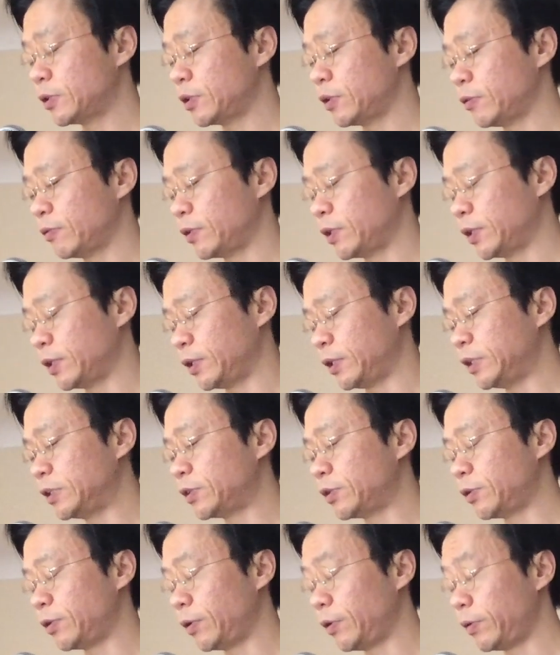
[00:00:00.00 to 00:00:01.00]
of the
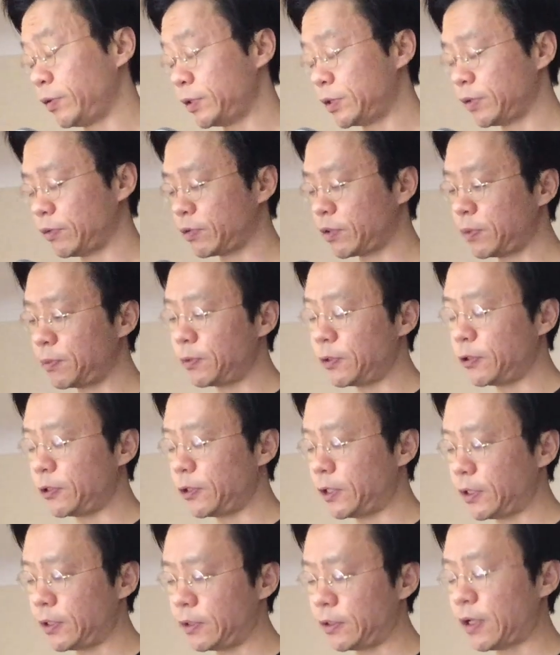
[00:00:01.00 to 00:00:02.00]
histories of
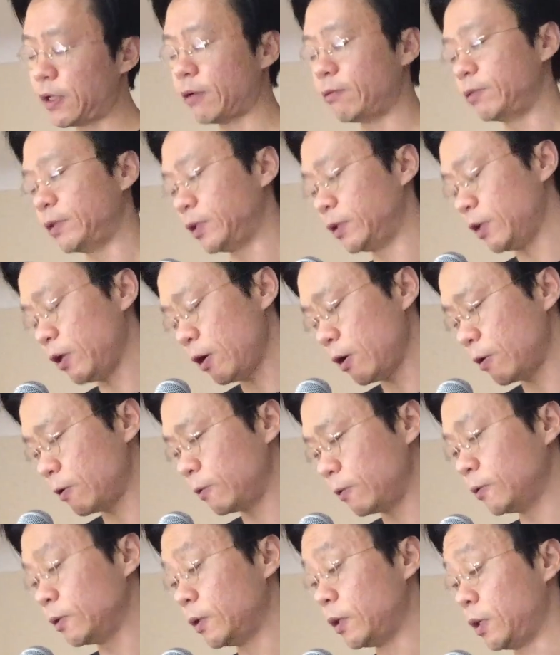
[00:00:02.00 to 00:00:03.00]
computing that we know